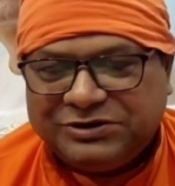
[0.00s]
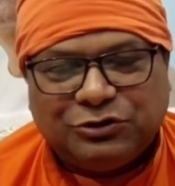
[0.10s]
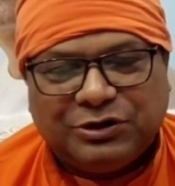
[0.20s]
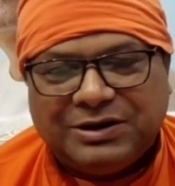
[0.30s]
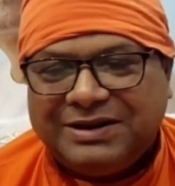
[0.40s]

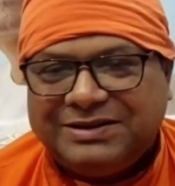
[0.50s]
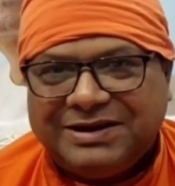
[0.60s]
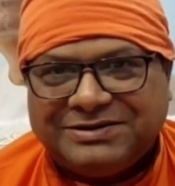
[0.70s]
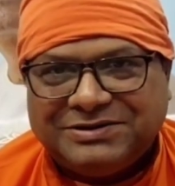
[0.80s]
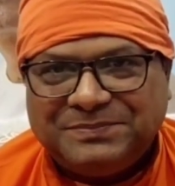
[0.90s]
It's not like
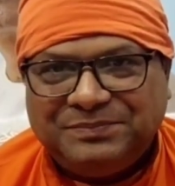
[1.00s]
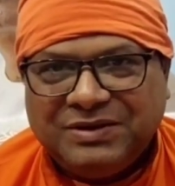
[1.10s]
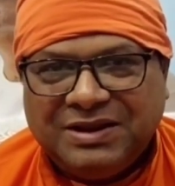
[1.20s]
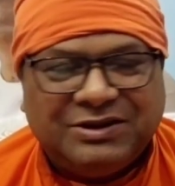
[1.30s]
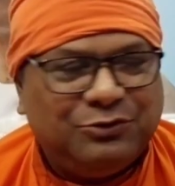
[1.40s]
that.
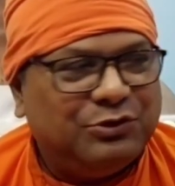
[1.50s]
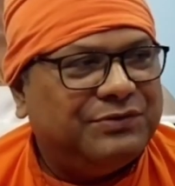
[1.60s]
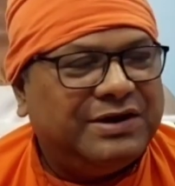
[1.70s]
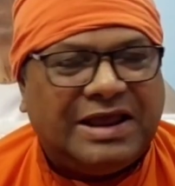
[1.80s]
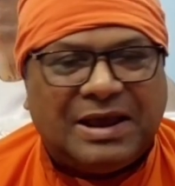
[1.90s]

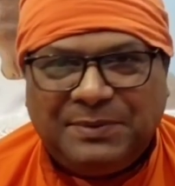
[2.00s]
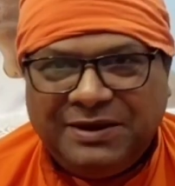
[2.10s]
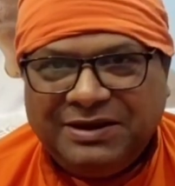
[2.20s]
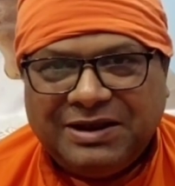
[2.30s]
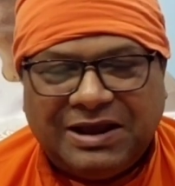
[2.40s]
You are very
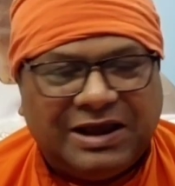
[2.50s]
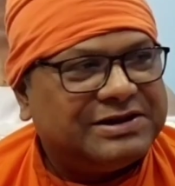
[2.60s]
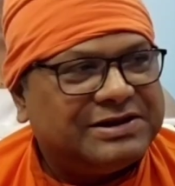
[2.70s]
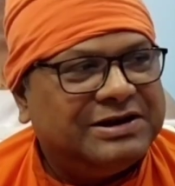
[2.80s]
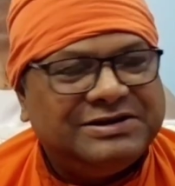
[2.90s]
happy
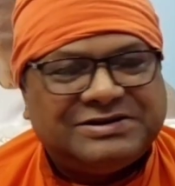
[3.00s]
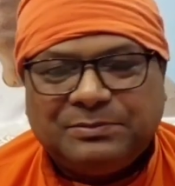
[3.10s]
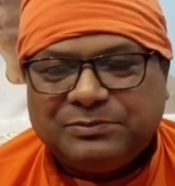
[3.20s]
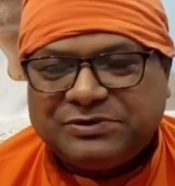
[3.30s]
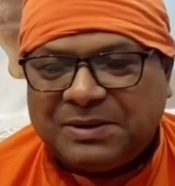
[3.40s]
and suddenly
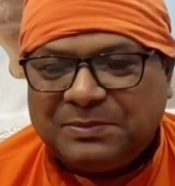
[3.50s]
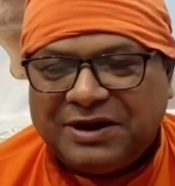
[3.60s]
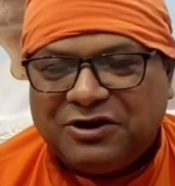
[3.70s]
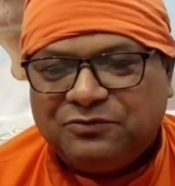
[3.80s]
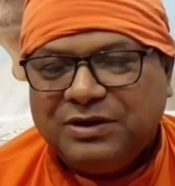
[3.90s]
some
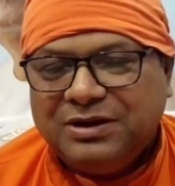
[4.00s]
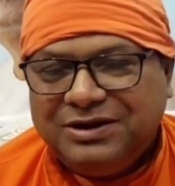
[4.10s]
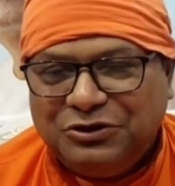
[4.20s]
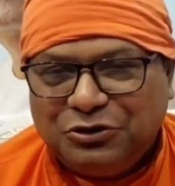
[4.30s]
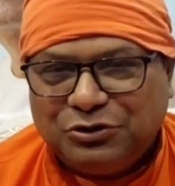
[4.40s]
kind of
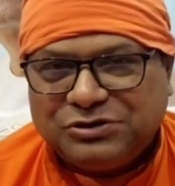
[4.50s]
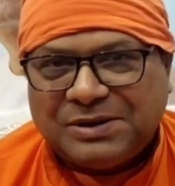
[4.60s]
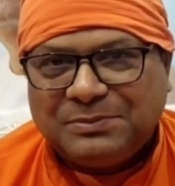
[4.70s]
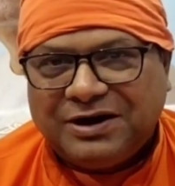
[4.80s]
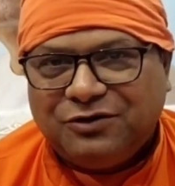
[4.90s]

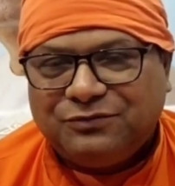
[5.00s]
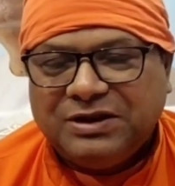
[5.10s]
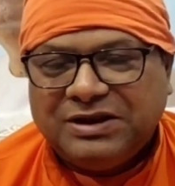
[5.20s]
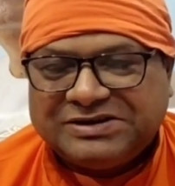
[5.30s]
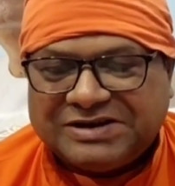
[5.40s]
some kind
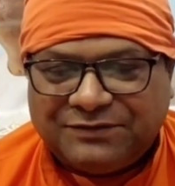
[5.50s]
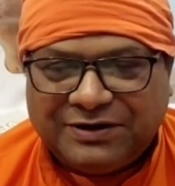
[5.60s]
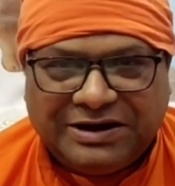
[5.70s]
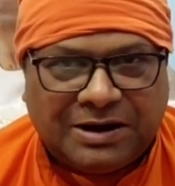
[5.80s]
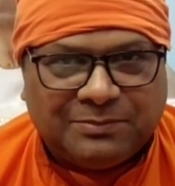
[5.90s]
of
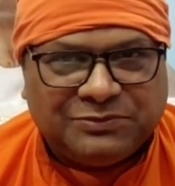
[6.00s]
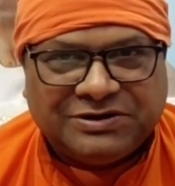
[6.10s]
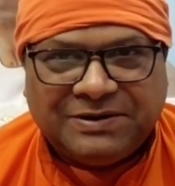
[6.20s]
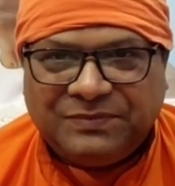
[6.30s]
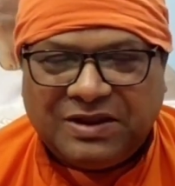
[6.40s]
suffering
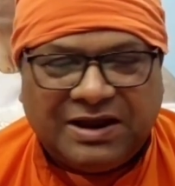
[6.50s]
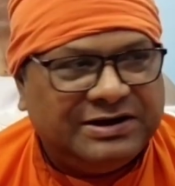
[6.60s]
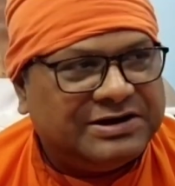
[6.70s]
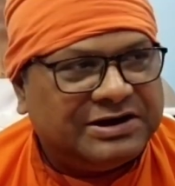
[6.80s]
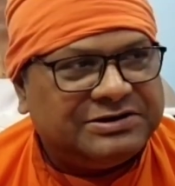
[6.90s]
comes,
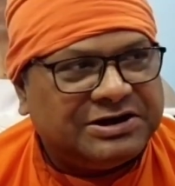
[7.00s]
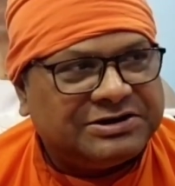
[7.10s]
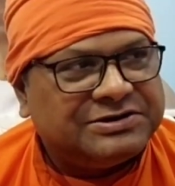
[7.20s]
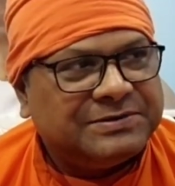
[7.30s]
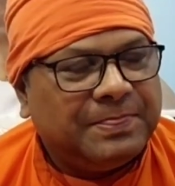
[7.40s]
and it does
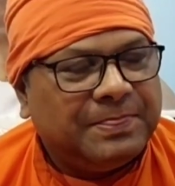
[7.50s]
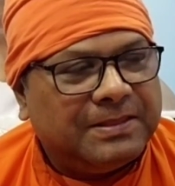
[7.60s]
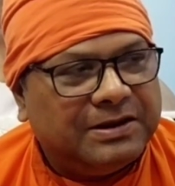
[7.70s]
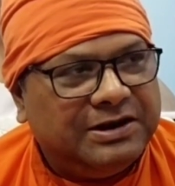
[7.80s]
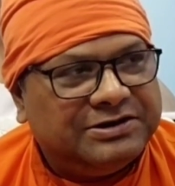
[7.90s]
just
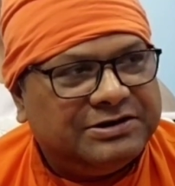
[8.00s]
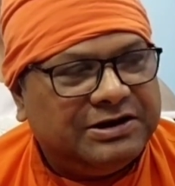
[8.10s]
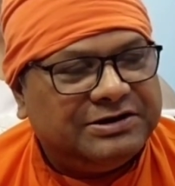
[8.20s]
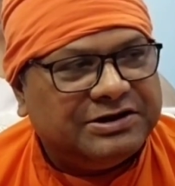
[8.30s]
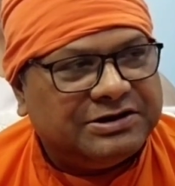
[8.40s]

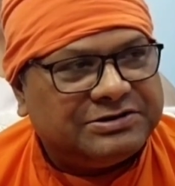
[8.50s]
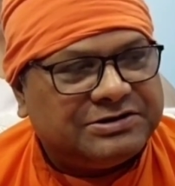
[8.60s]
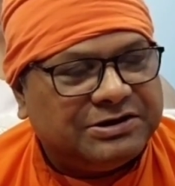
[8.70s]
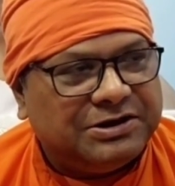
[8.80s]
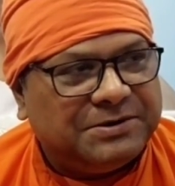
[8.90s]
it
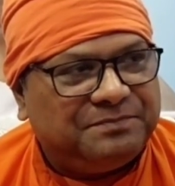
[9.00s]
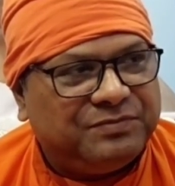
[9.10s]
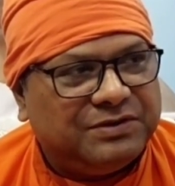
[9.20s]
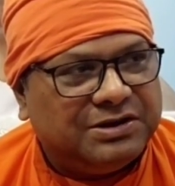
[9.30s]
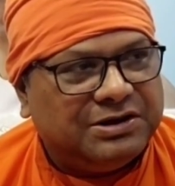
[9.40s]
just
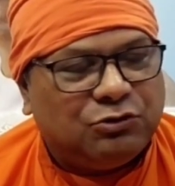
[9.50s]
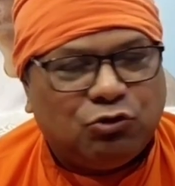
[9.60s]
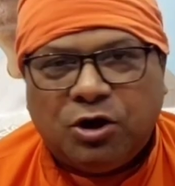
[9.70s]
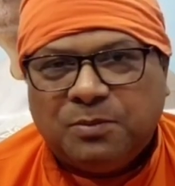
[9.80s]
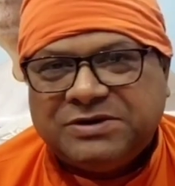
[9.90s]

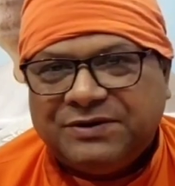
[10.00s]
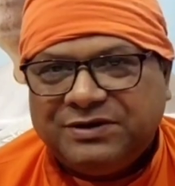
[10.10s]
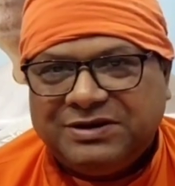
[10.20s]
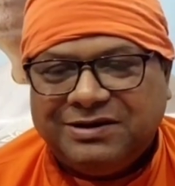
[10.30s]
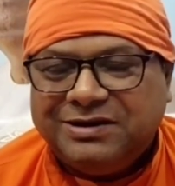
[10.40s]
robs
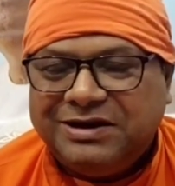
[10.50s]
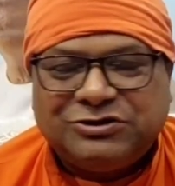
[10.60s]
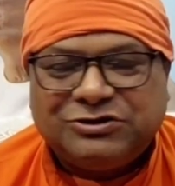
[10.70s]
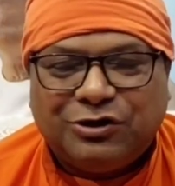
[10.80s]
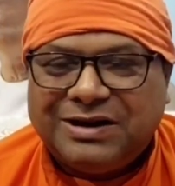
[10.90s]
everything.
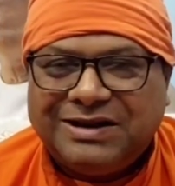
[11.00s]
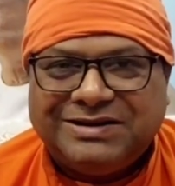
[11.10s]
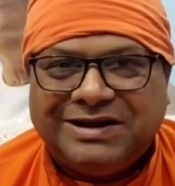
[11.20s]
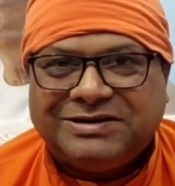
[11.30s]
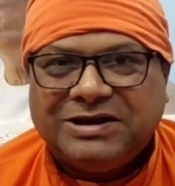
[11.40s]
It's not
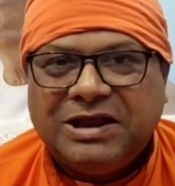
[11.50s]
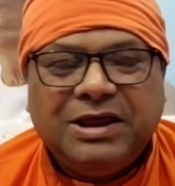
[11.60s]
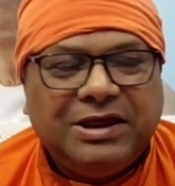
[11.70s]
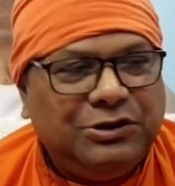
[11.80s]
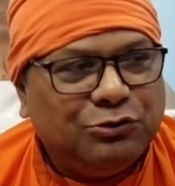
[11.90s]
like that.
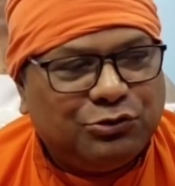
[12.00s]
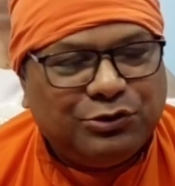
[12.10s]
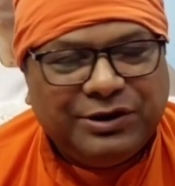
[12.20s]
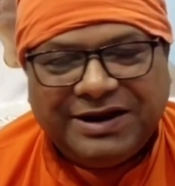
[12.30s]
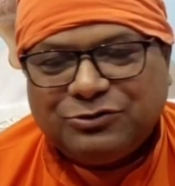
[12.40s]

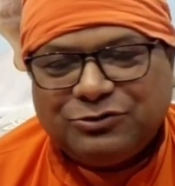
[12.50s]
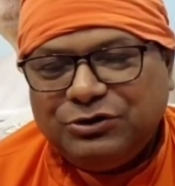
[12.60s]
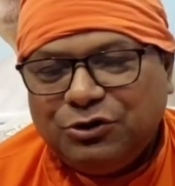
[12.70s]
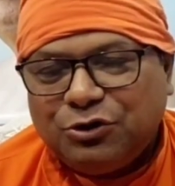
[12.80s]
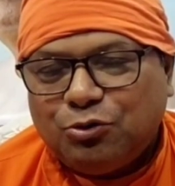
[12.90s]
You create
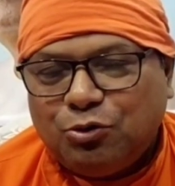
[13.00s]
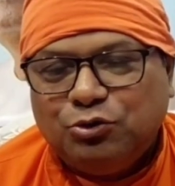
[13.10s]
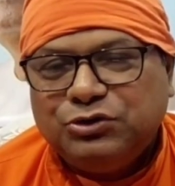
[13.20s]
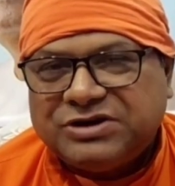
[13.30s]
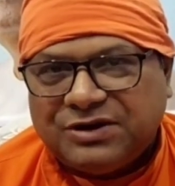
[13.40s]
your
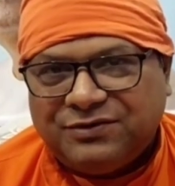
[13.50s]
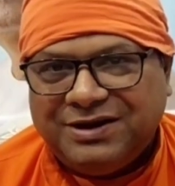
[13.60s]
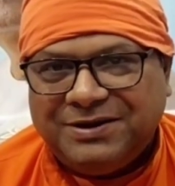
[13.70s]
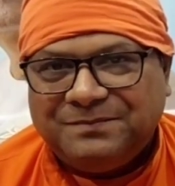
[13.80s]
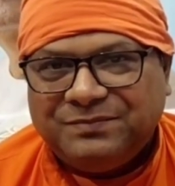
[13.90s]
own
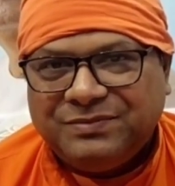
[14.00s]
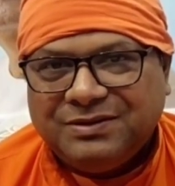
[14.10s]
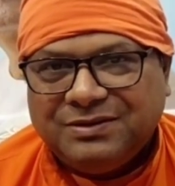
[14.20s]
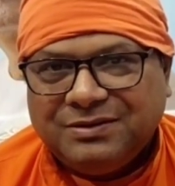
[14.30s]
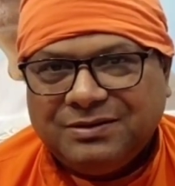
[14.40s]
suffering.
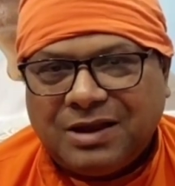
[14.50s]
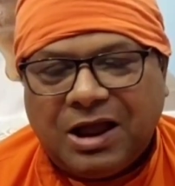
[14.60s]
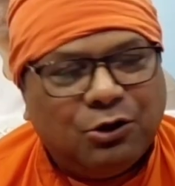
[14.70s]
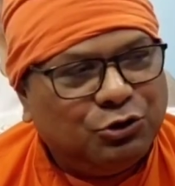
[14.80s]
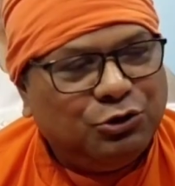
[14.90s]

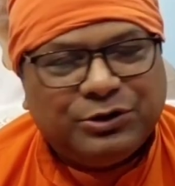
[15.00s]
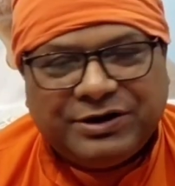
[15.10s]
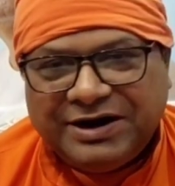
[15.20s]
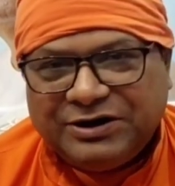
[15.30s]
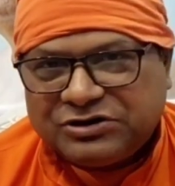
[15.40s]
How do
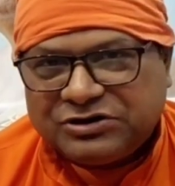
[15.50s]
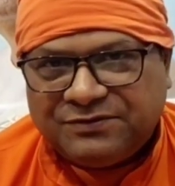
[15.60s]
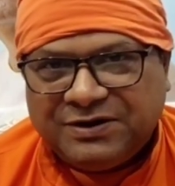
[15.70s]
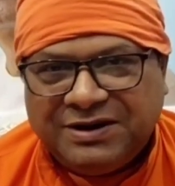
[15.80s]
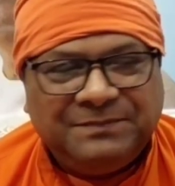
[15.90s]
you create your
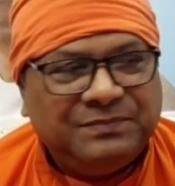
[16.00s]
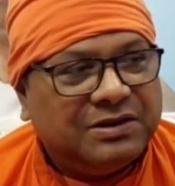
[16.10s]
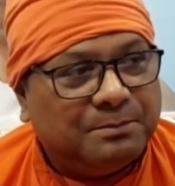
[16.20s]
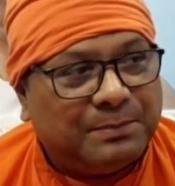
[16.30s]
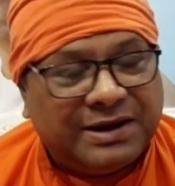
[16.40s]
suffering?
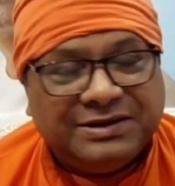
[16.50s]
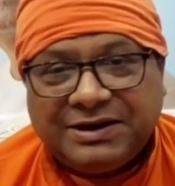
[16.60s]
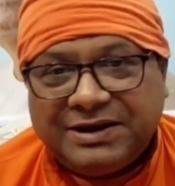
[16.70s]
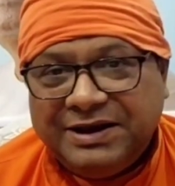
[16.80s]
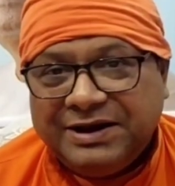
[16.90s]
By
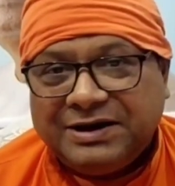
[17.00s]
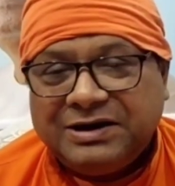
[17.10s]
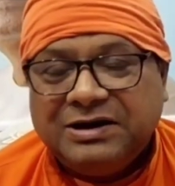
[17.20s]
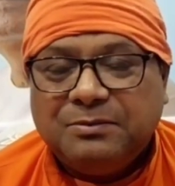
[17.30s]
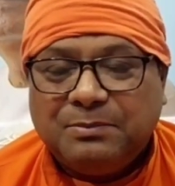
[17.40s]
the
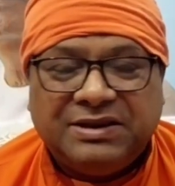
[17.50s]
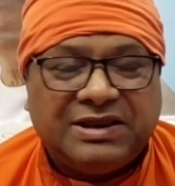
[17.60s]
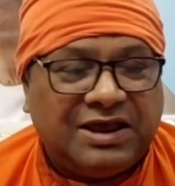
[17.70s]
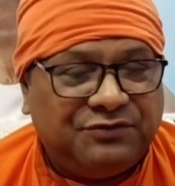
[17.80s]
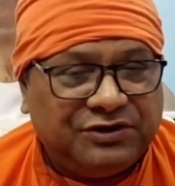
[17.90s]
care, by
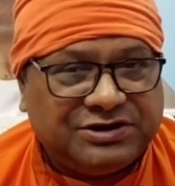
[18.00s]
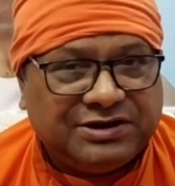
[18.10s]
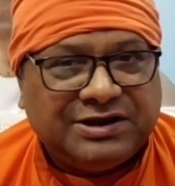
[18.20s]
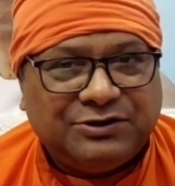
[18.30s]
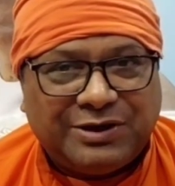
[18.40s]
the
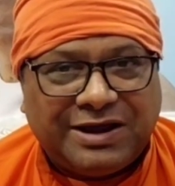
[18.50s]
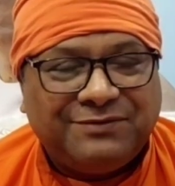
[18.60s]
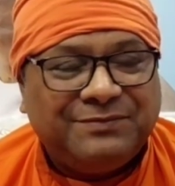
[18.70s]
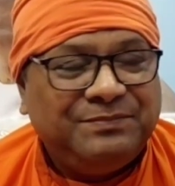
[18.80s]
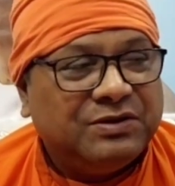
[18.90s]
affection that you
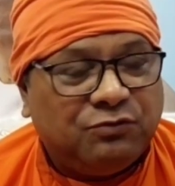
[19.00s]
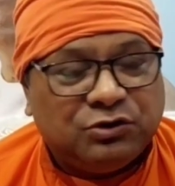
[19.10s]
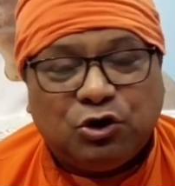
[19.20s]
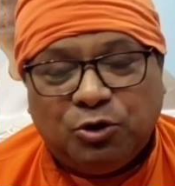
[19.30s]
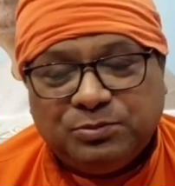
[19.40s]
have
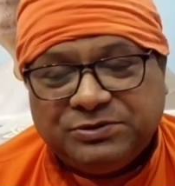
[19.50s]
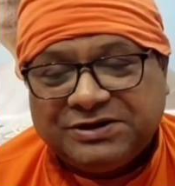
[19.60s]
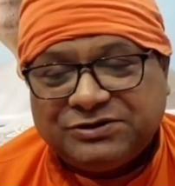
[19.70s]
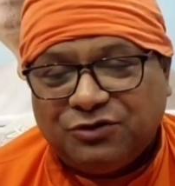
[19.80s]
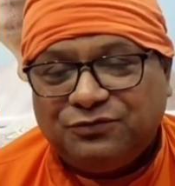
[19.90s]
for the
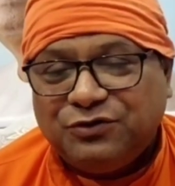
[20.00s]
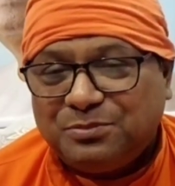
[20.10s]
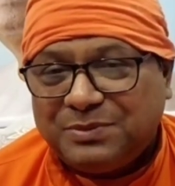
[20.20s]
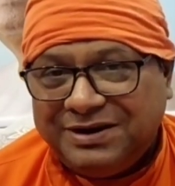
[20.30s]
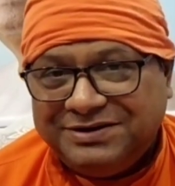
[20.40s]
objects of
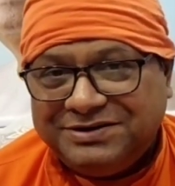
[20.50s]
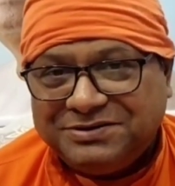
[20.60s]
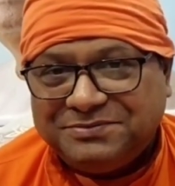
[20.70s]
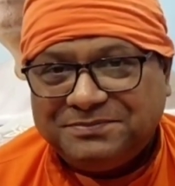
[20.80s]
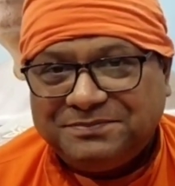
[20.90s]
your mind.